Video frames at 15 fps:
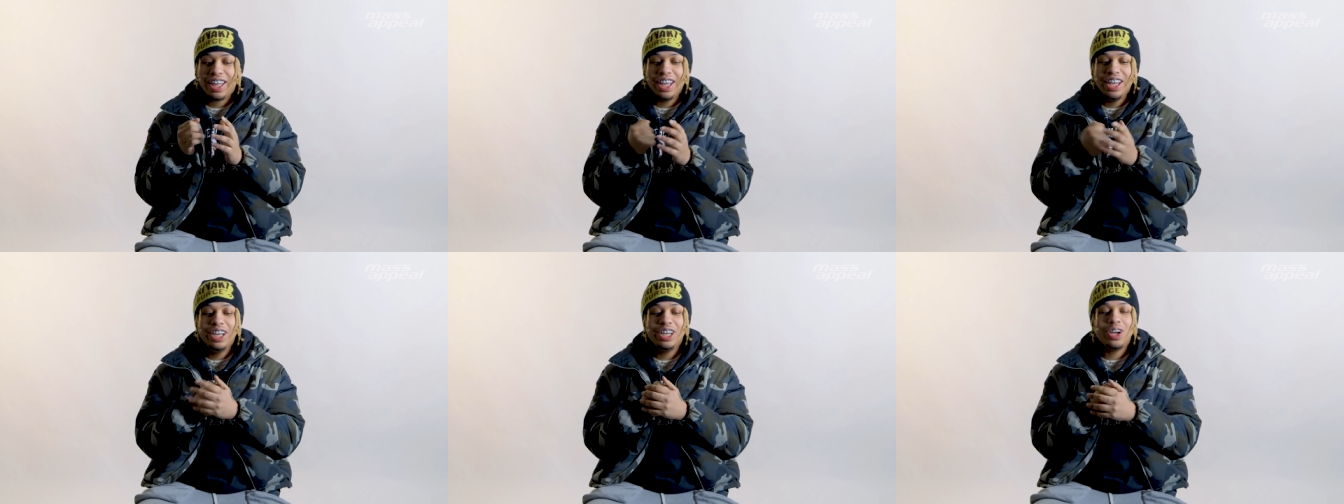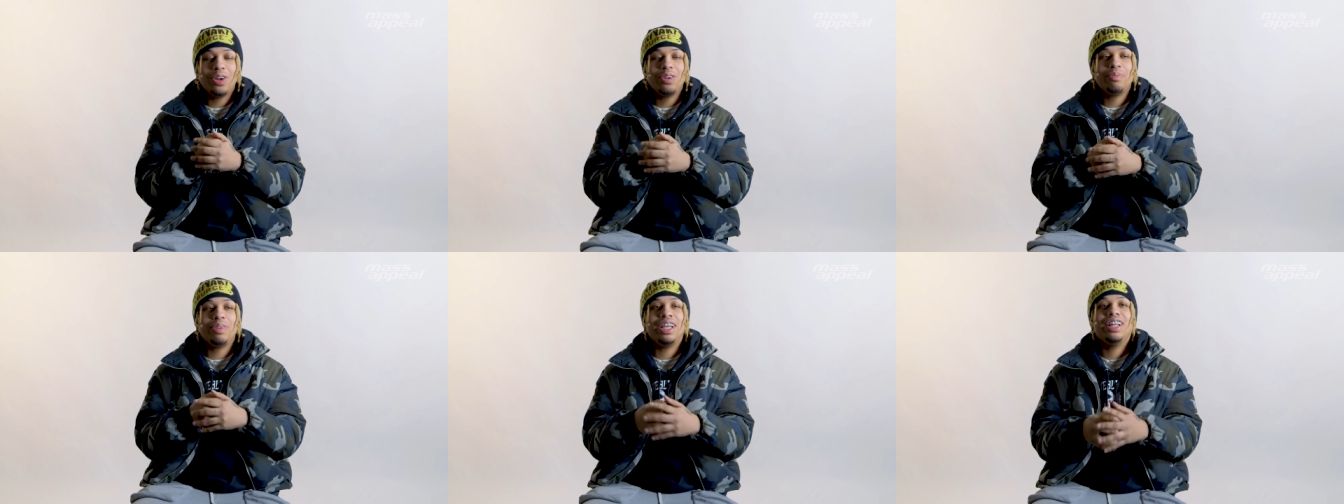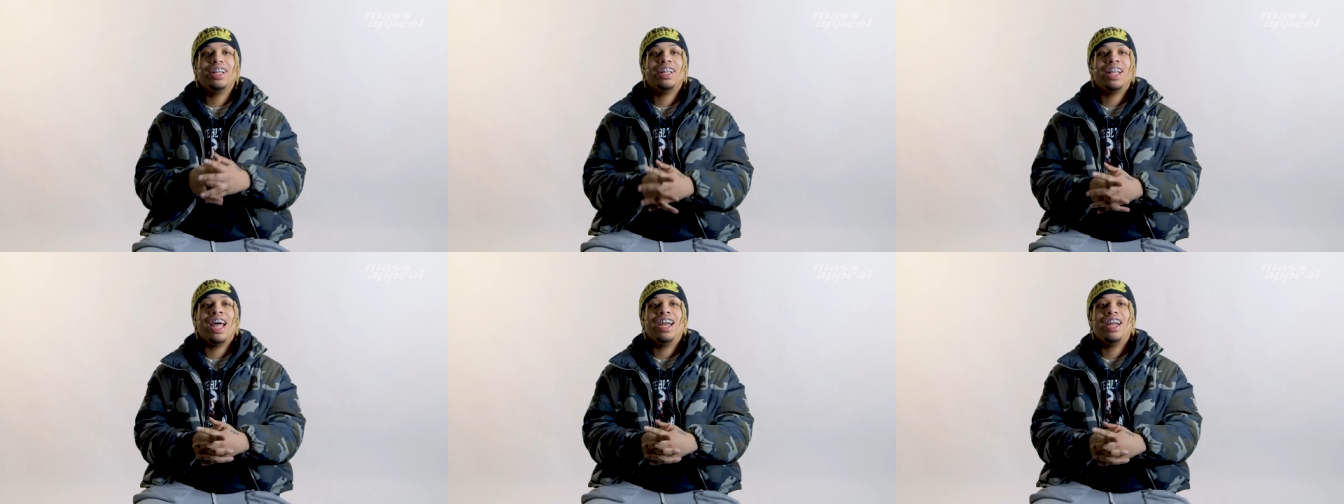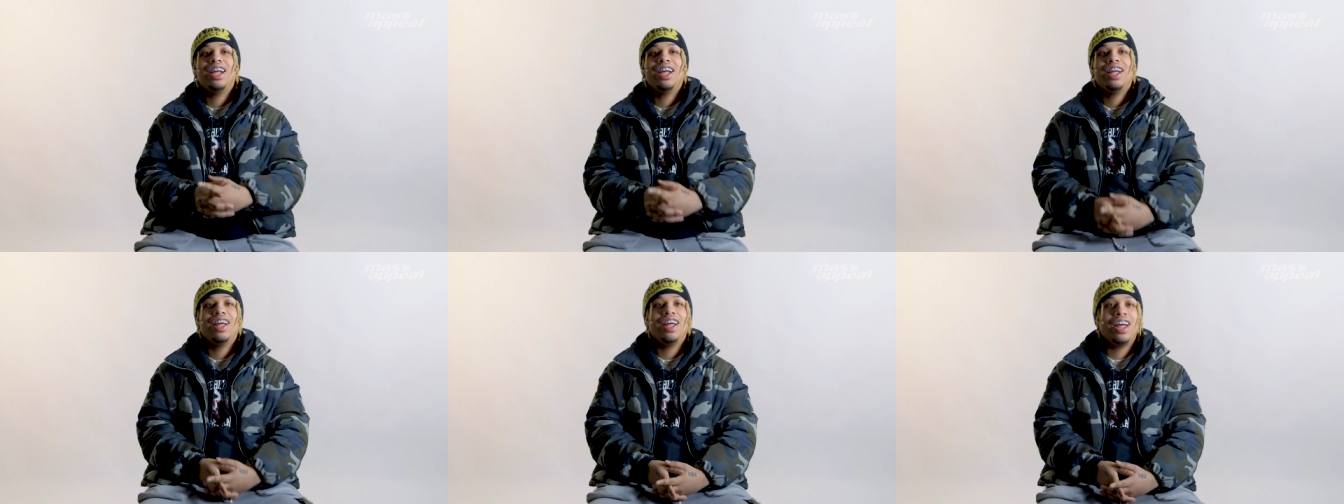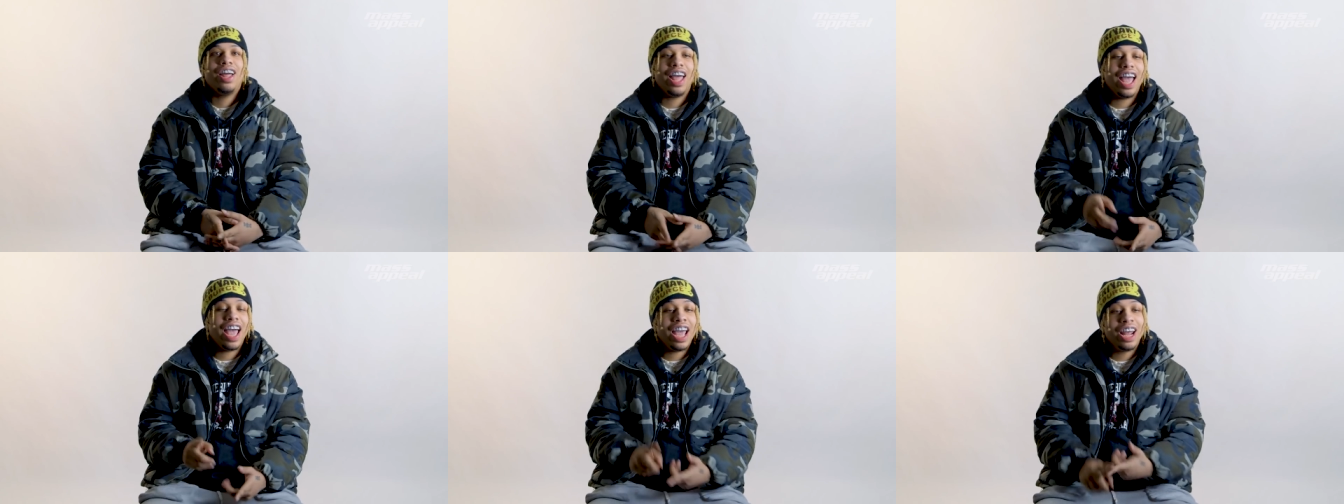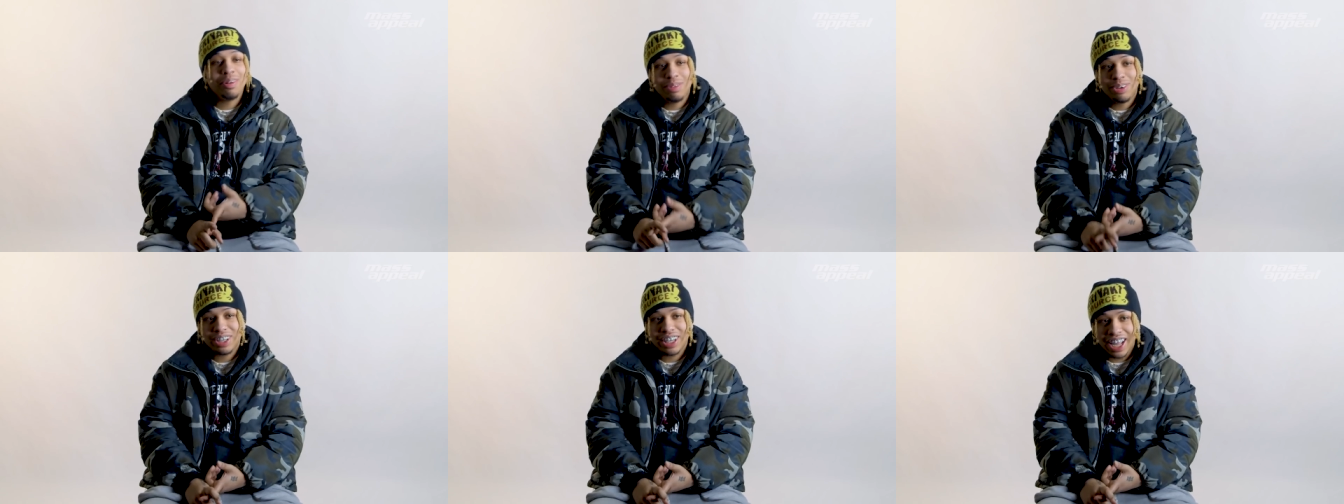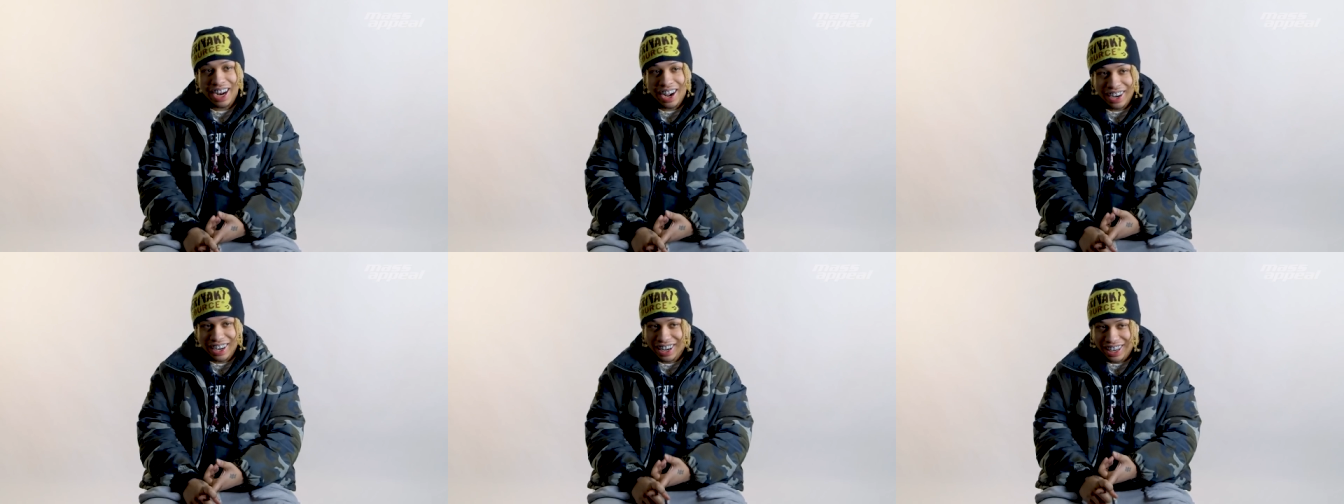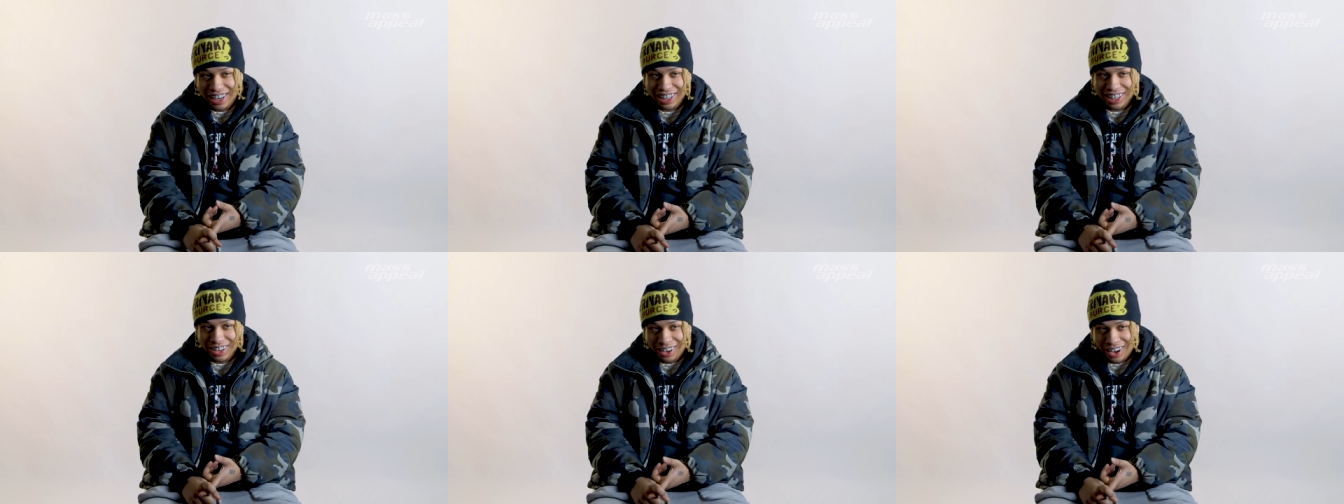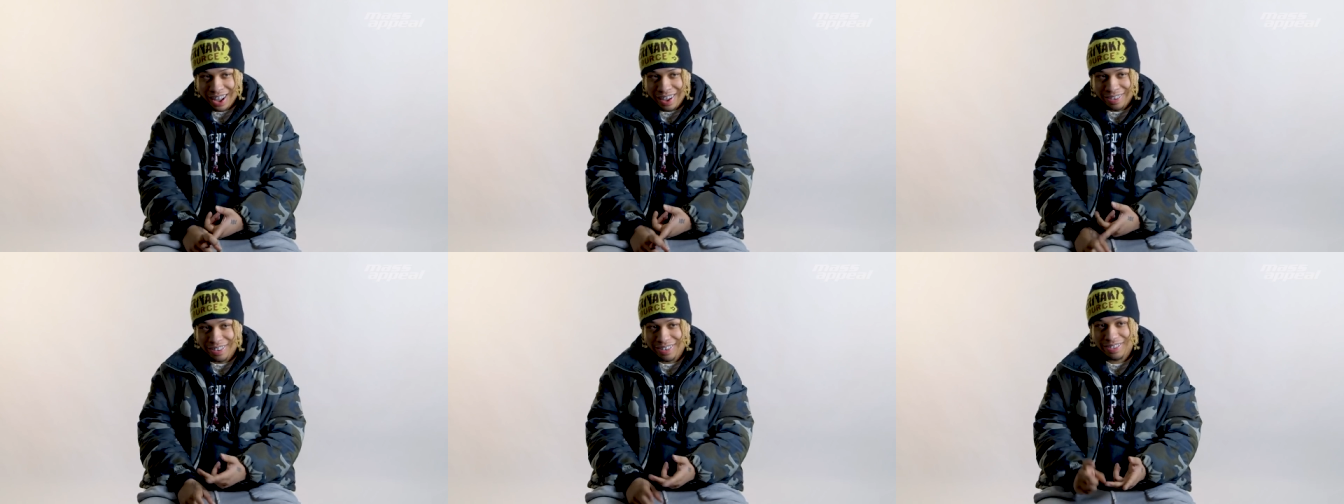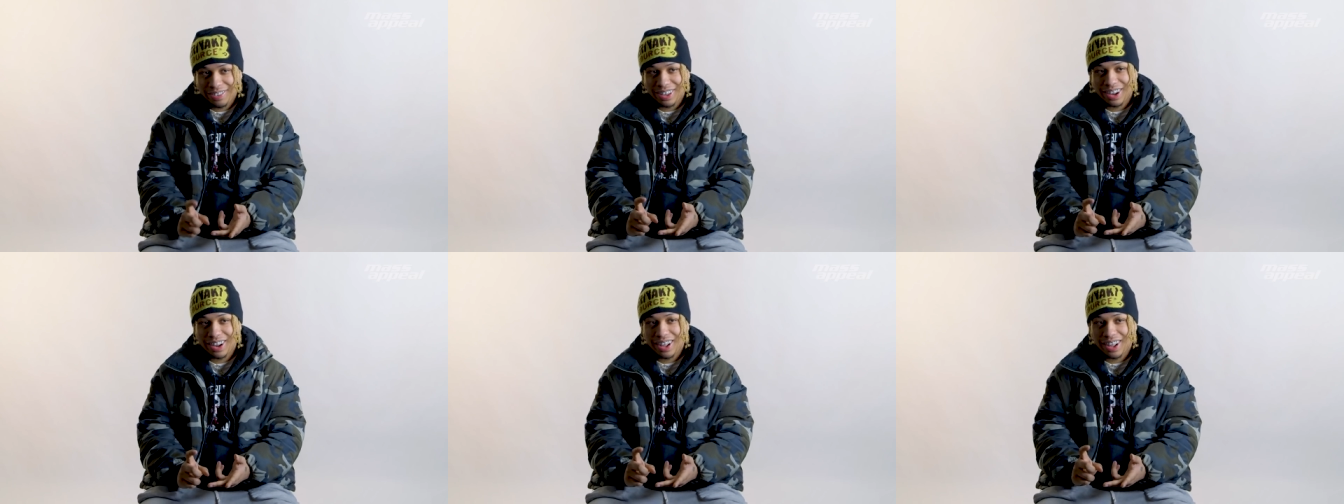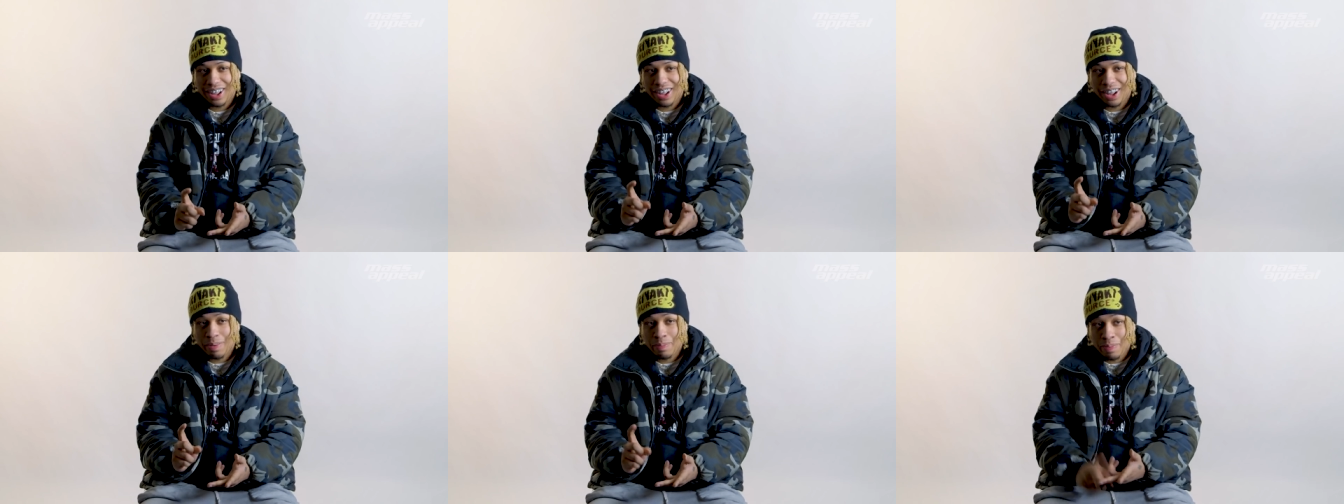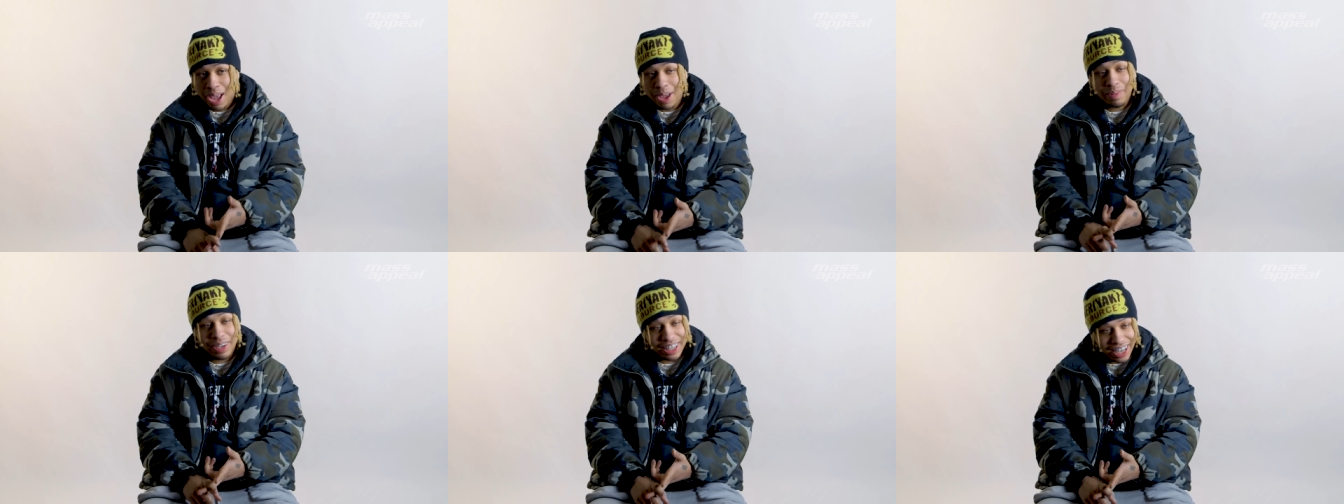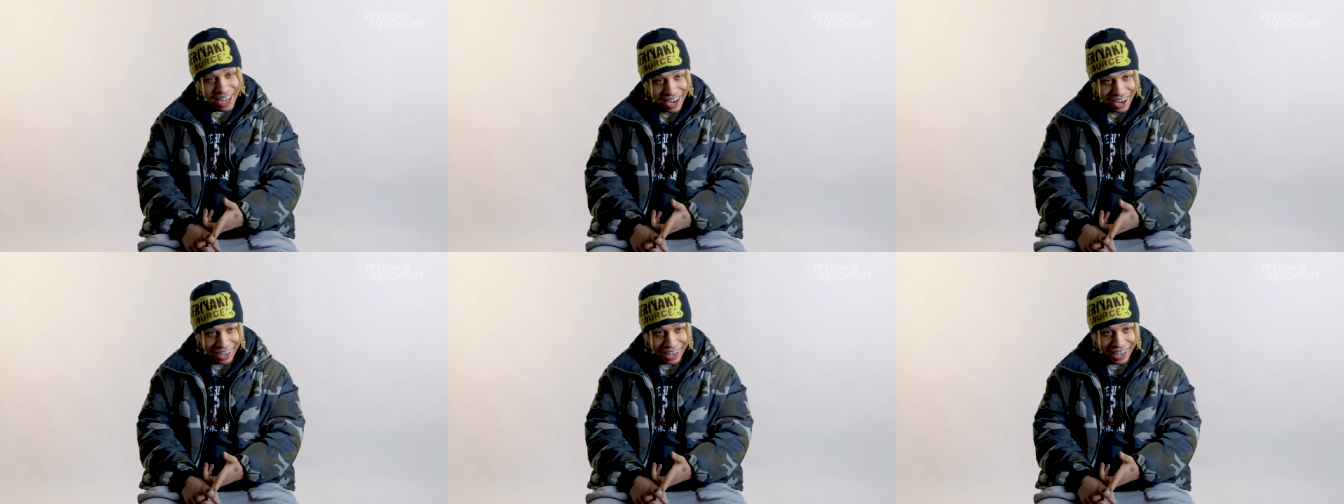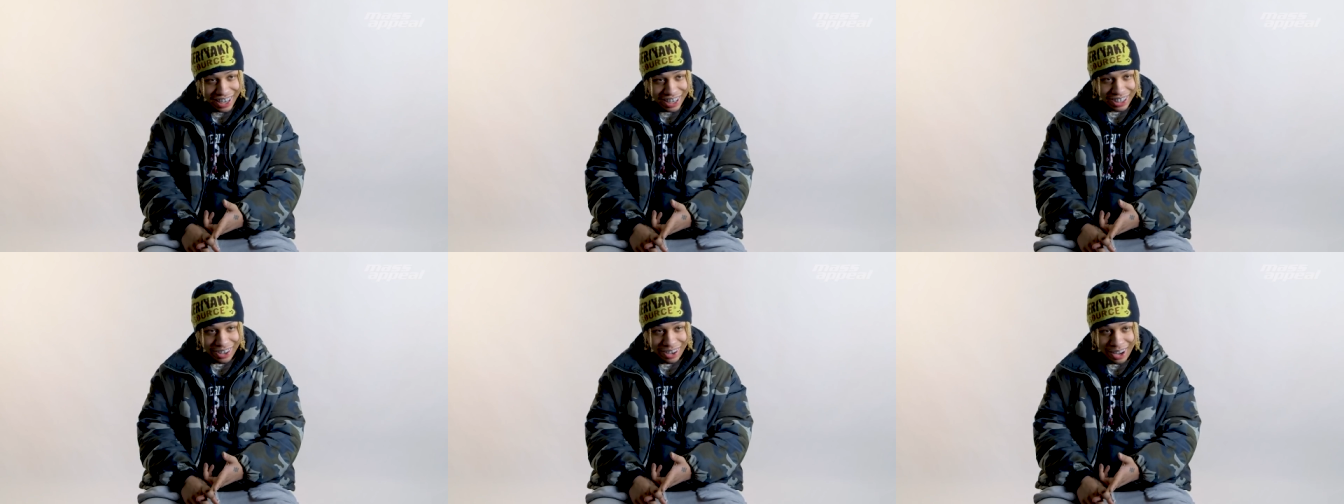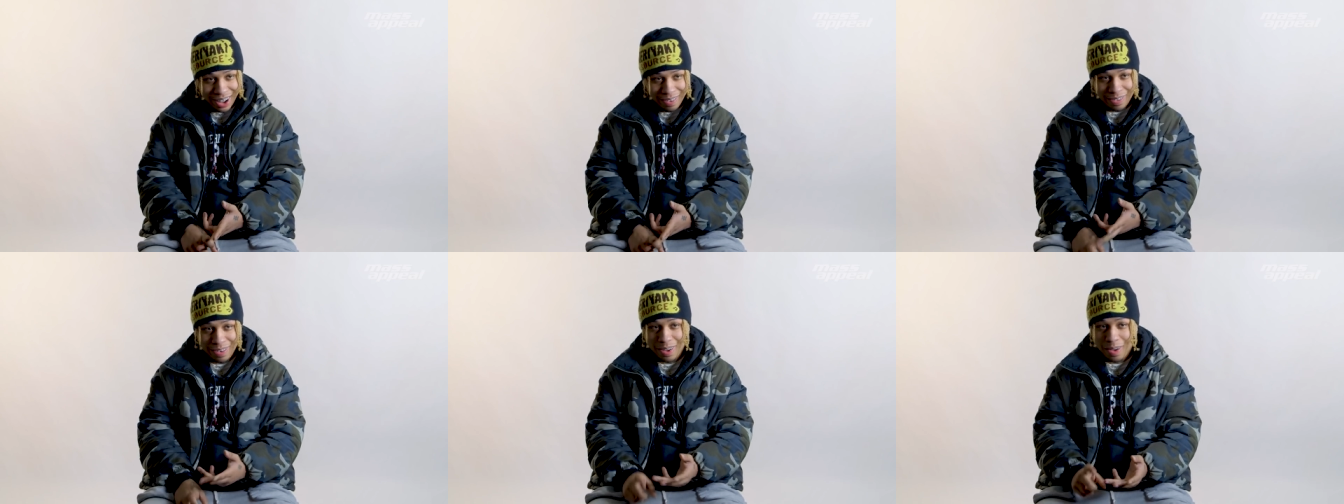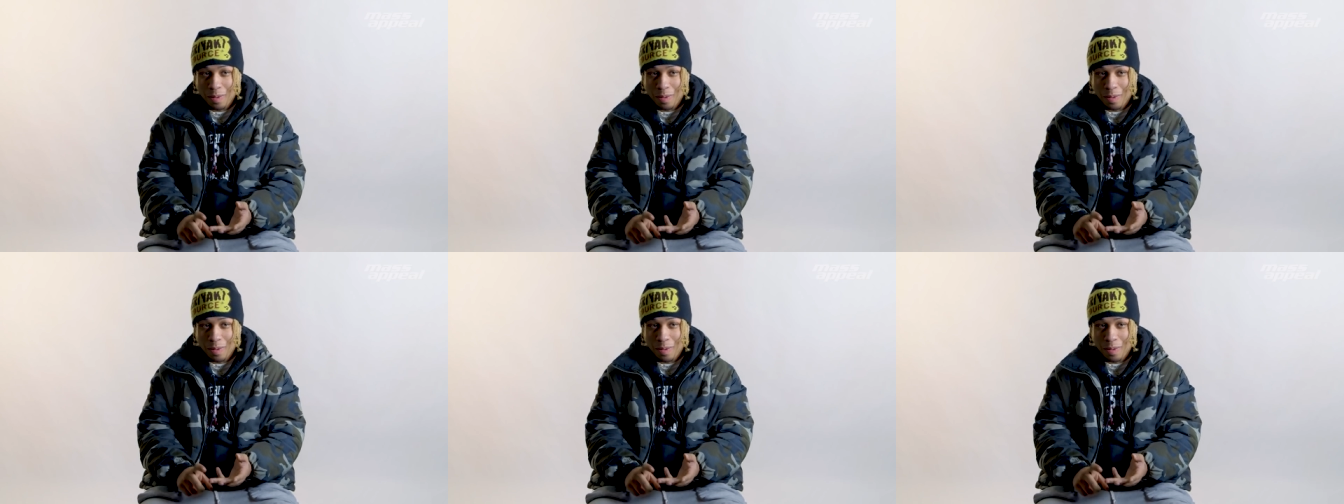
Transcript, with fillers: he told me that animals get unconditional love Babies get unconditional love.